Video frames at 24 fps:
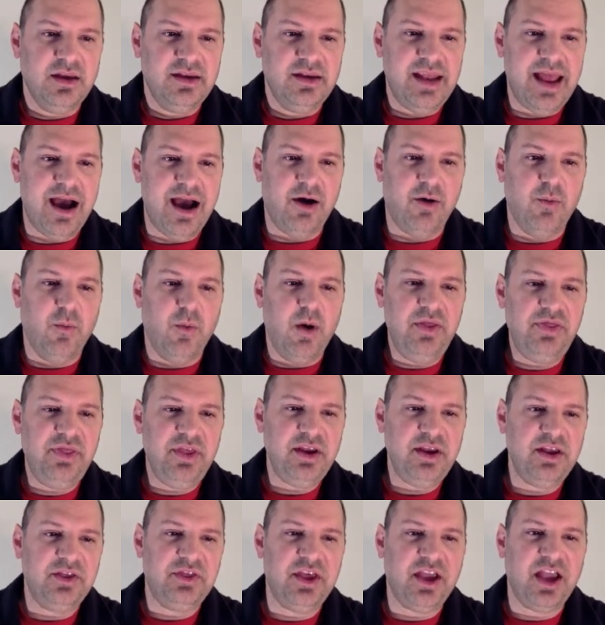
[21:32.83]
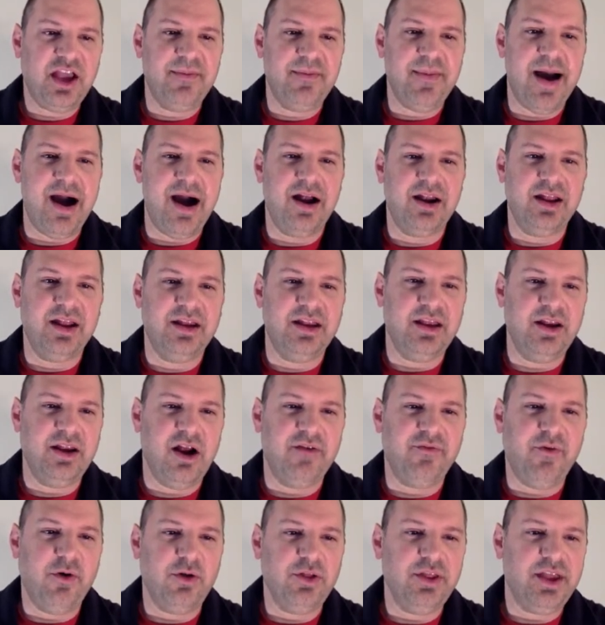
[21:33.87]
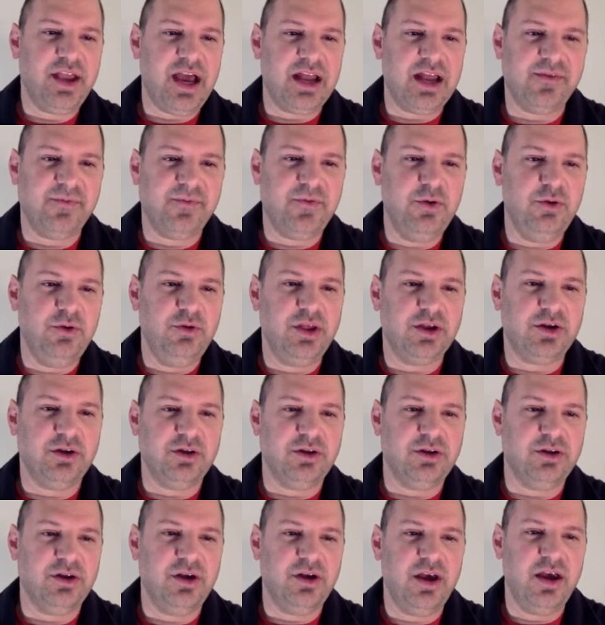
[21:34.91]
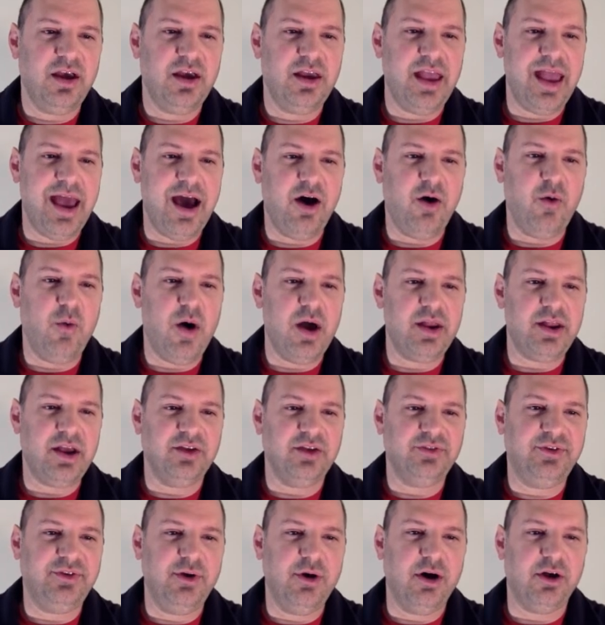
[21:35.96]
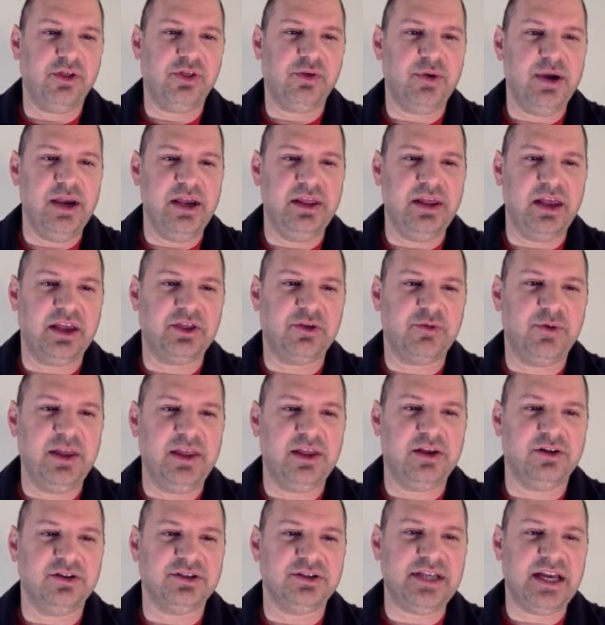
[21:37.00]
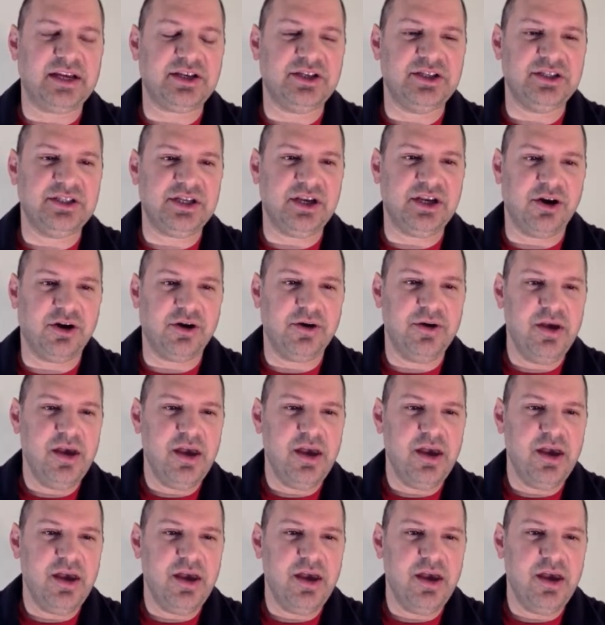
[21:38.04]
Now, one thing to think about, and I've only got a few little L1, L2, L3, like 3 little sections here.